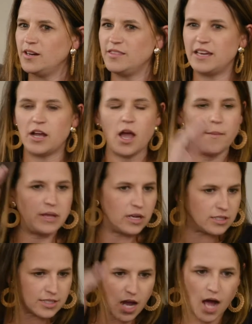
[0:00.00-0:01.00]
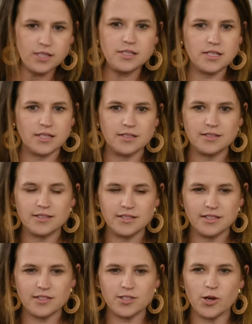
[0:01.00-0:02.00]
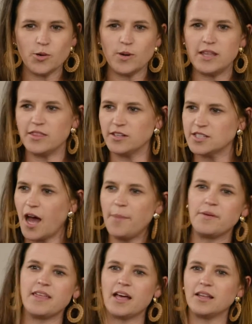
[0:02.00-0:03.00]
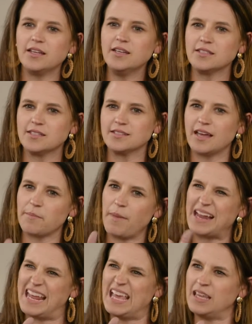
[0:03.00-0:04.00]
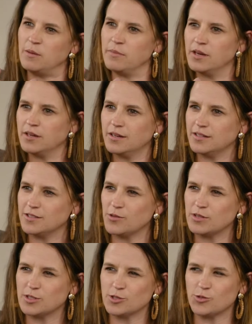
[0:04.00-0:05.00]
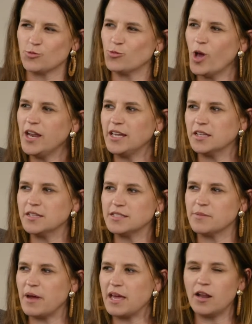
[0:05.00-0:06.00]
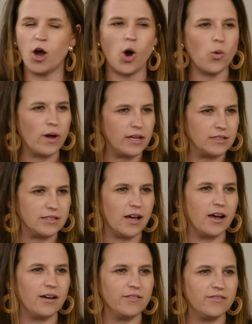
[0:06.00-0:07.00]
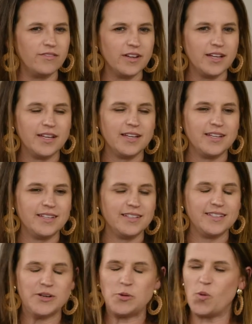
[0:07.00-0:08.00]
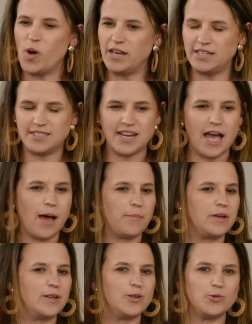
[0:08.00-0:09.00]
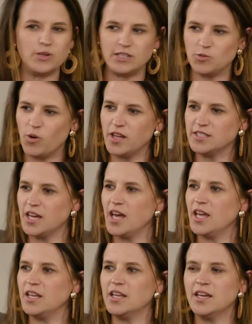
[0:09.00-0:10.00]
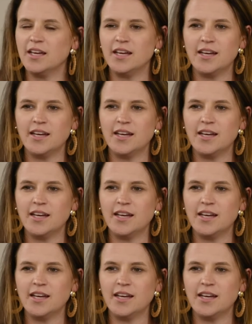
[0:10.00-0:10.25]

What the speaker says: it's constant. And so, in the top of that list is like my name. And so there's this running list in my head always of what needs to happen, who needs what done,